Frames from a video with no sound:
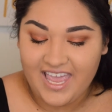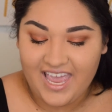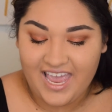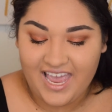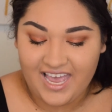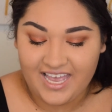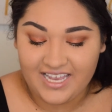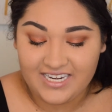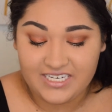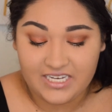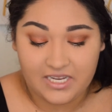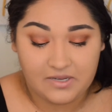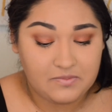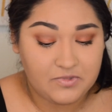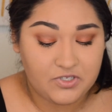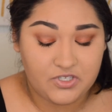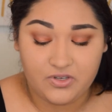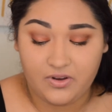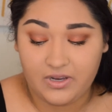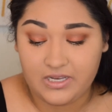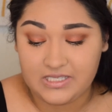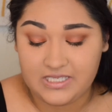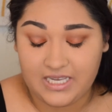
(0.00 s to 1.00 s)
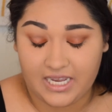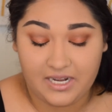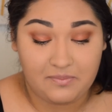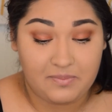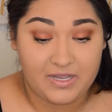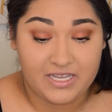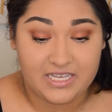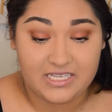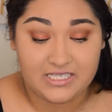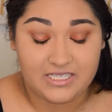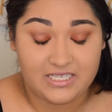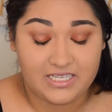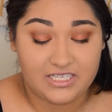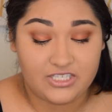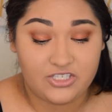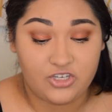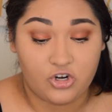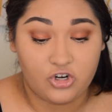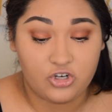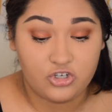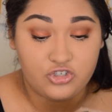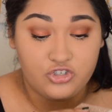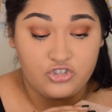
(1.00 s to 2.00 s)
And I'm so excited because these
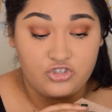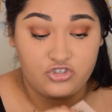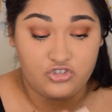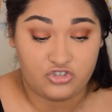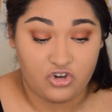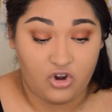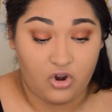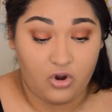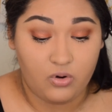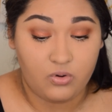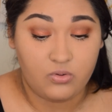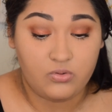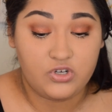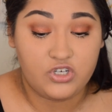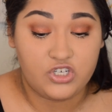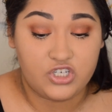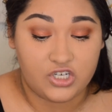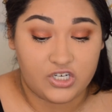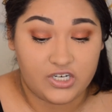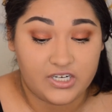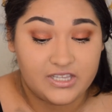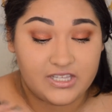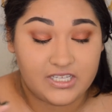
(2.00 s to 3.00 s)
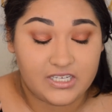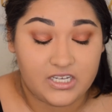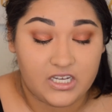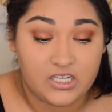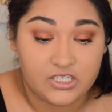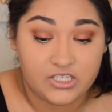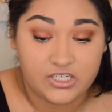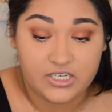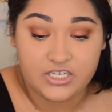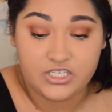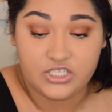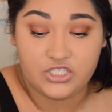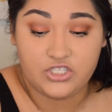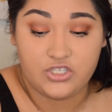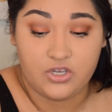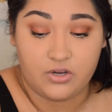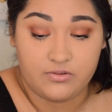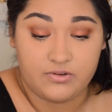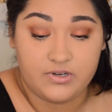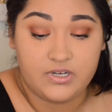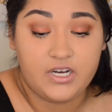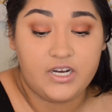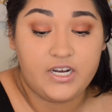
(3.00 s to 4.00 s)
are so good. The color is
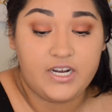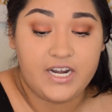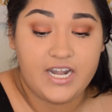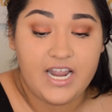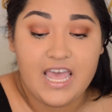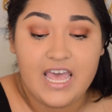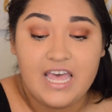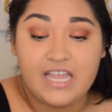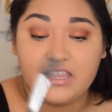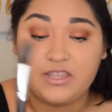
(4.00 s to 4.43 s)
so good.